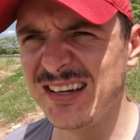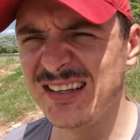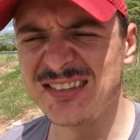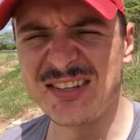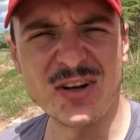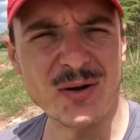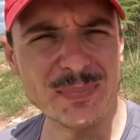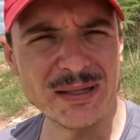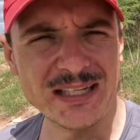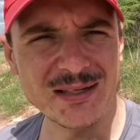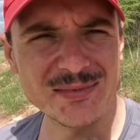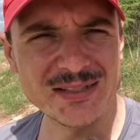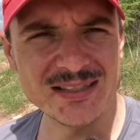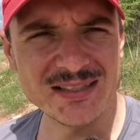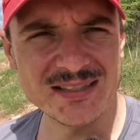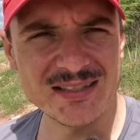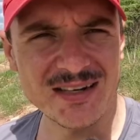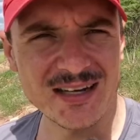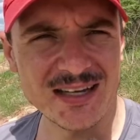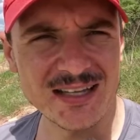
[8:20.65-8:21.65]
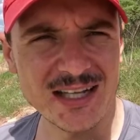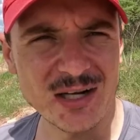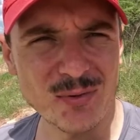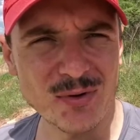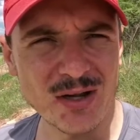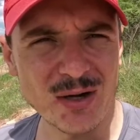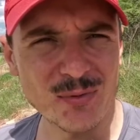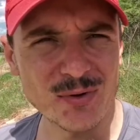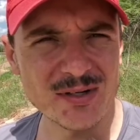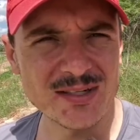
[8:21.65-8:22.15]
to not be limited to Thailand. I
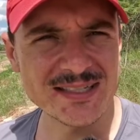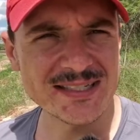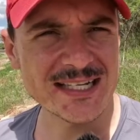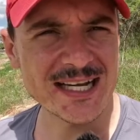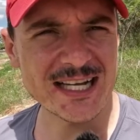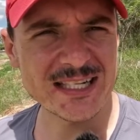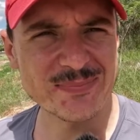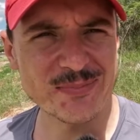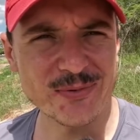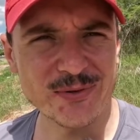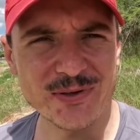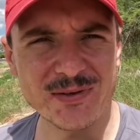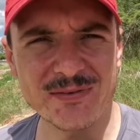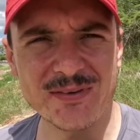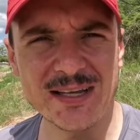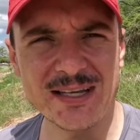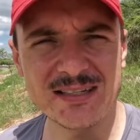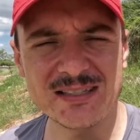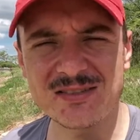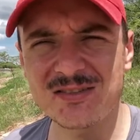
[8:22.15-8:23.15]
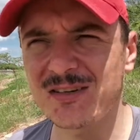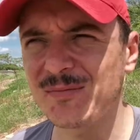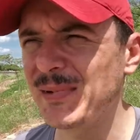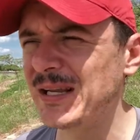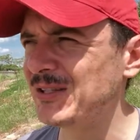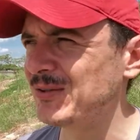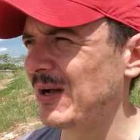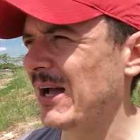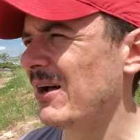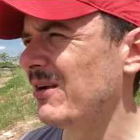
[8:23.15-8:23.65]
want to discuss broader things, sort of
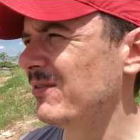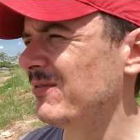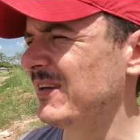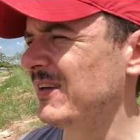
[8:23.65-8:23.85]
mental health